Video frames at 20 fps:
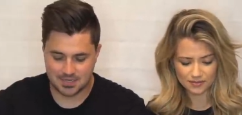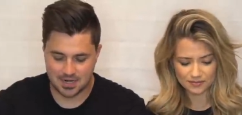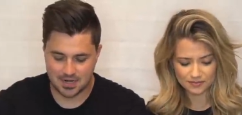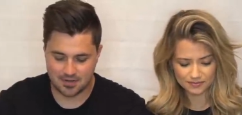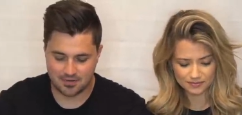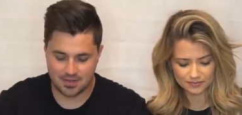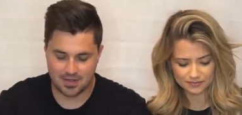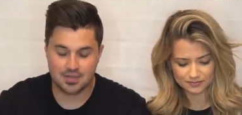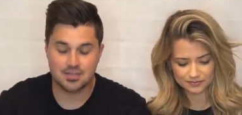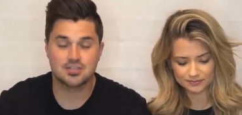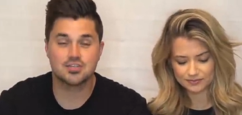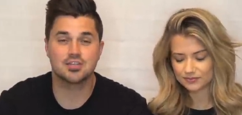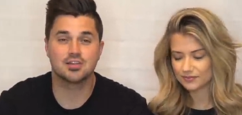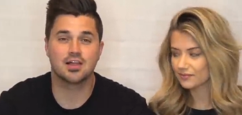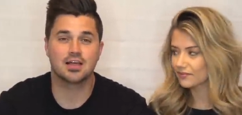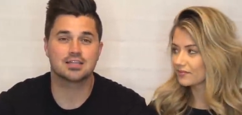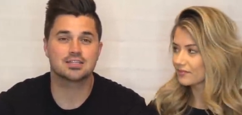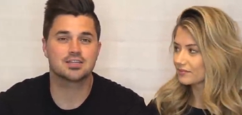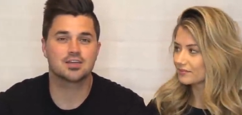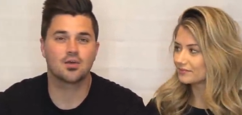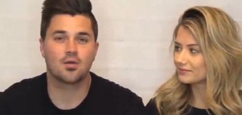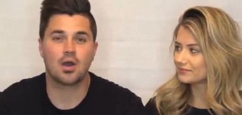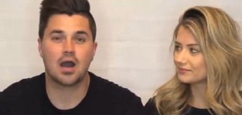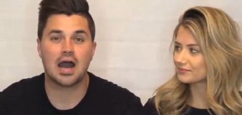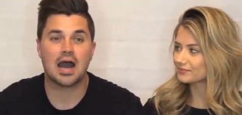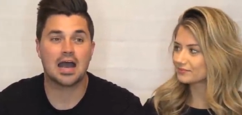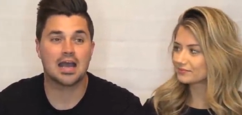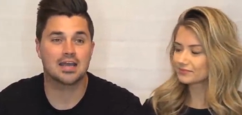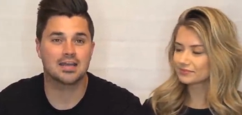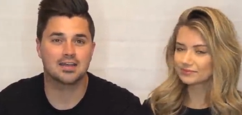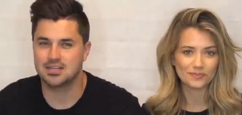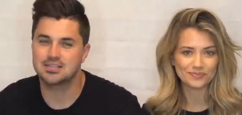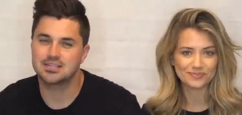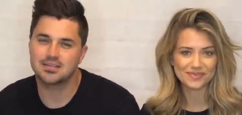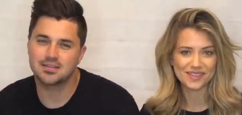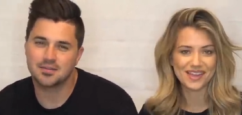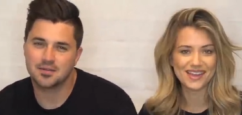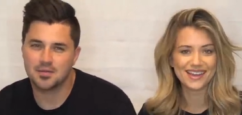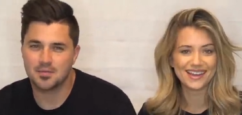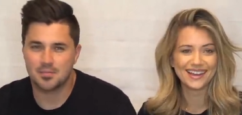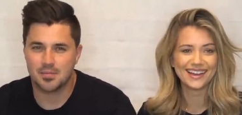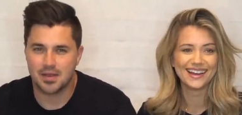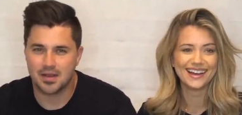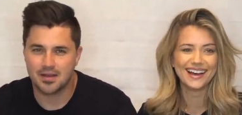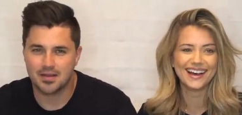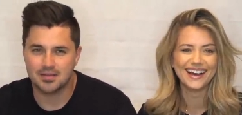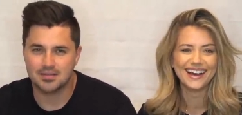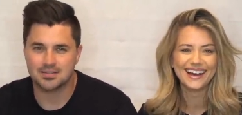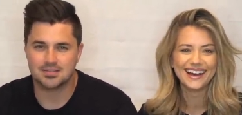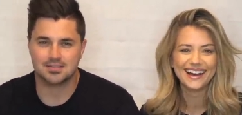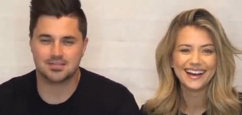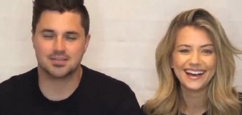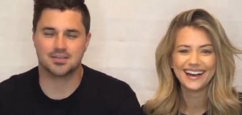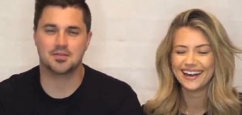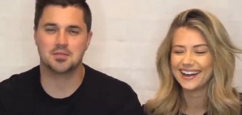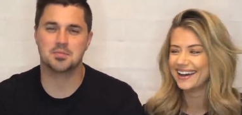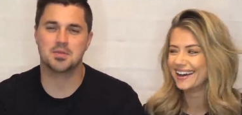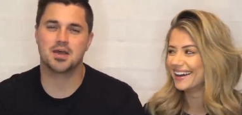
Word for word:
Speaker 1: scared of it, and she likes to go hide. Gets a little embarrassed to go to the